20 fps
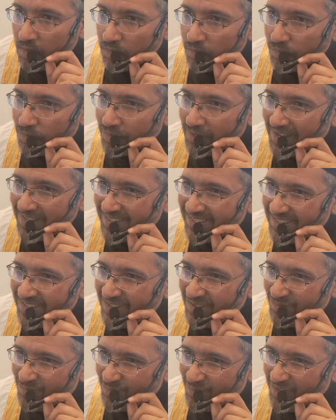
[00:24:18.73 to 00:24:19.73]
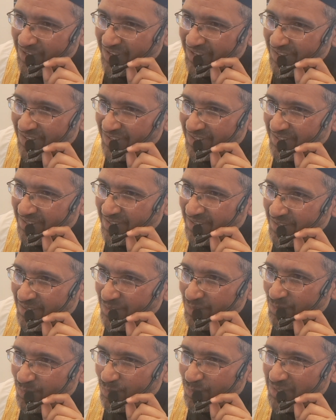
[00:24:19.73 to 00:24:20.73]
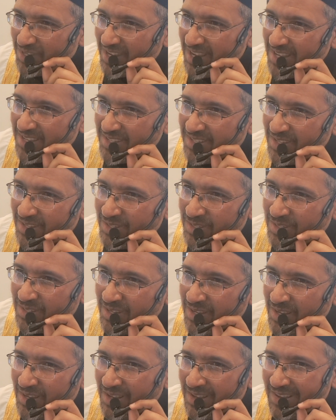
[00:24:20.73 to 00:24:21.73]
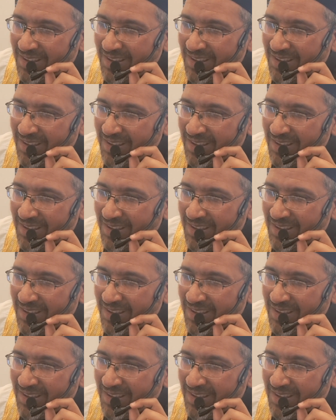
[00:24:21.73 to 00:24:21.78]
Do you not see the one who takes his